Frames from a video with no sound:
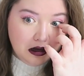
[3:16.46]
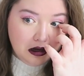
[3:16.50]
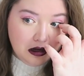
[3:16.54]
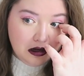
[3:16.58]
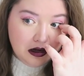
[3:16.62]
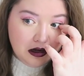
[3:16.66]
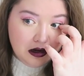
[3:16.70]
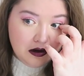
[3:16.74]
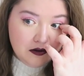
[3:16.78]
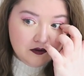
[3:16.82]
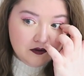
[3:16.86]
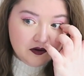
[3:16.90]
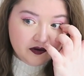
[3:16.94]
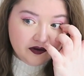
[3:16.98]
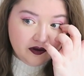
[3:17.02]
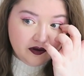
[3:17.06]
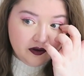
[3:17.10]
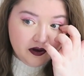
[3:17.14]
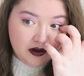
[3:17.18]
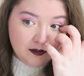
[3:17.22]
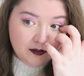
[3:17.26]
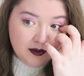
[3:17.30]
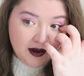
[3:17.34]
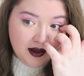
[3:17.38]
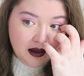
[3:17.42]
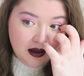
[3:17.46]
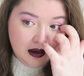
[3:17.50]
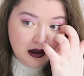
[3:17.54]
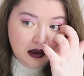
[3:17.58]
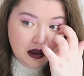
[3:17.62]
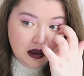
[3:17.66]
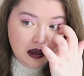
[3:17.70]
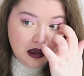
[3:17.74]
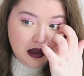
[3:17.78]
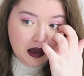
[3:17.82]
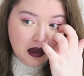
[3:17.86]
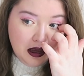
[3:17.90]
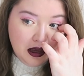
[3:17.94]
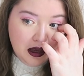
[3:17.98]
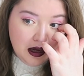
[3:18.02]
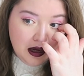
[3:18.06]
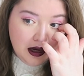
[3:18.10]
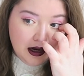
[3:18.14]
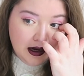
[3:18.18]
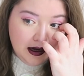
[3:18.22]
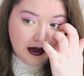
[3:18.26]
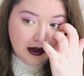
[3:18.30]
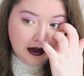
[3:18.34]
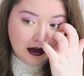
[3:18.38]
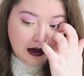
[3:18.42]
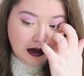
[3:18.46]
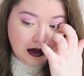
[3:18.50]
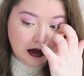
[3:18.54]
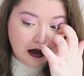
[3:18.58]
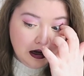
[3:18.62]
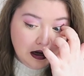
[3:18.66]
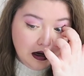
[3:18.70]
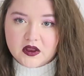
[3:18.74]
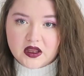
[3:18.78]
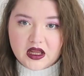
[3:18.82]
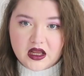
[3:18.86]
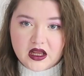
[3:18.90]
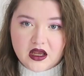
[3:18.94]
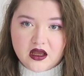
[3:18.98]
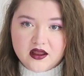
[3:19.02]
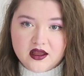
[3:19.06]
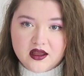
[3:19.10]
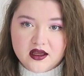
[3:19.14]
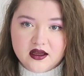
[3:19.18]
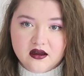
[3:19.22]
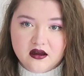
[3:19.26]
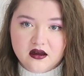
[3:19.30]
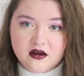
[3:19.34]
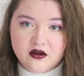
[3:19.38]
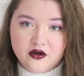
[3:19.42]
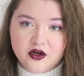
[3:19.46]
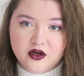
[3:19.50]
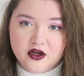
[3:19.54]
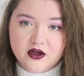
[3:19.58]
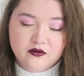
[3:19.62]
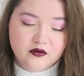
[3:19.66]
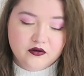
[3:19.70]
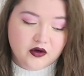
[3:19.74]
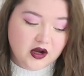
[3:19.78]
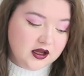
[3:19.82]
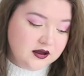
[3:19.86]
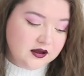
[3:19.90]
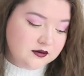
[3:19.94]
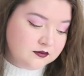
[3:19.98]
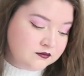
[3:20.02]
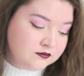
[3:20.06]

and now I've got something in my eye. I think I got it right.